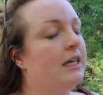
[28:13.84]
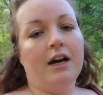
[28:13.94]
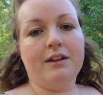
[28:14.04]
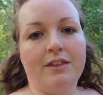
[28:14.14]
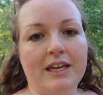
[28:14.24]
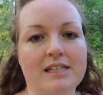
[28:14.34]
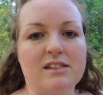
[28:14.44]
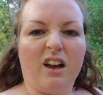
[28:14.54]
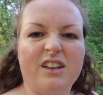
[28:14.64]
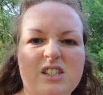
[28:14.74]
I think
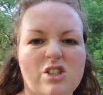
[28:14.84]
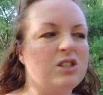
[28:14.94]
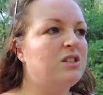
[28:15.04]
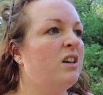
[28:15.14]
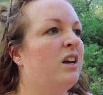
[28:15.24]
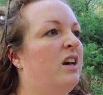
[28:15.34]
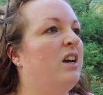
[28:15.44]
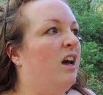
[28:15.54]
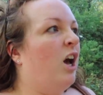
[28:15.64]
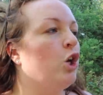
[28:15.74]
it's nice. It's just
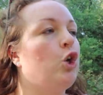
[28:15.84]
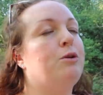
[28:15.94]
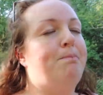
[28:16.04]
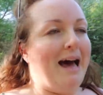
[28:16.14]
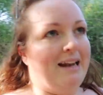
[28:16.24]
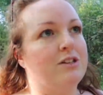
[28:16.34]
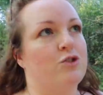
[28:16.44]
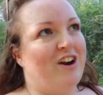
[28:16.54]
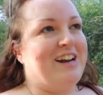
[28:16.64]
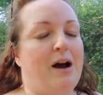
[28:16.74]
a good
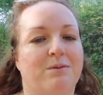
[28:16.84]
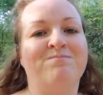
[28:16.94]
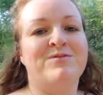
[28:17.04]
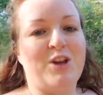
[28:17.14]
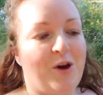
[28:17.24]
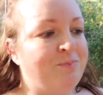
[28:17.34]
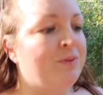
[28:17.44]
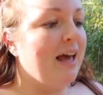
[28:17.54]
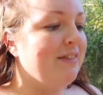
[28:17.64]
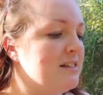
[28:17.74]
balance right now. So,
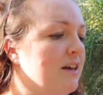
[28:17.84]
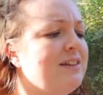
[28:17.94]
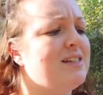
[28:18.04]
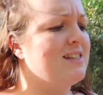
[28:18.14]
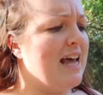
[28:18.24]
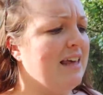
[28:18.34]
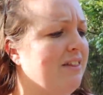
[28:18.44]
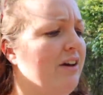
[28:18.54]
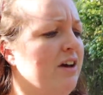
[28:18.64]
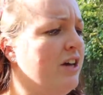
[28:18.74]
and there's nothing to say
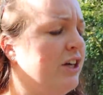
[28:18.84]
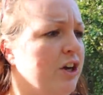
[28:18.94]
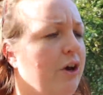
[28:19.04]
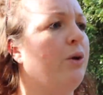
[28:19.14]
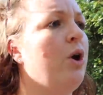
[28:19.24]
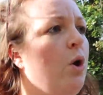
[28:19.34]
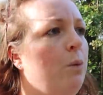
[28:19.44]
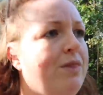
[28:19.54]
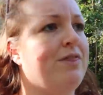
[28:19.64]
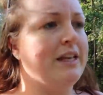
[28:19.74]
that, you know,
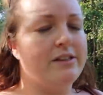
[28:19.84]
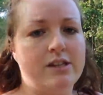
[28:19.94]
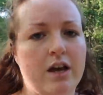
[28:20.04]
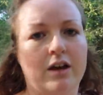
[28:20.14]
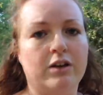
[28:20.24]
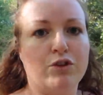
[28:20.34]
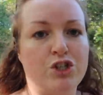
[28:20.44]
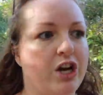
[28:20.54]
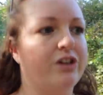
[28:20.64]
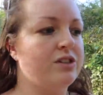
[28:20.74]
when things
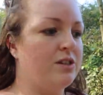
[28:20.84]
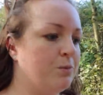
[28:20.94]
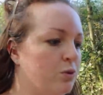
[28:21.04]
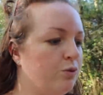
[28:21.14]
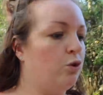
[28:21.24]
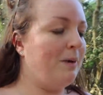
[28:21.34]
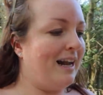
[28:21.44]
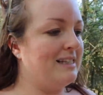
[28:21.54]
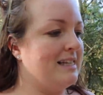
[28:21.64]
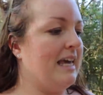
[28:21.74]
return to some sort of
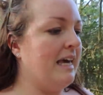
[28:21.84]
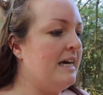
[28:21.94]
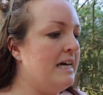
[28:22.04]
normality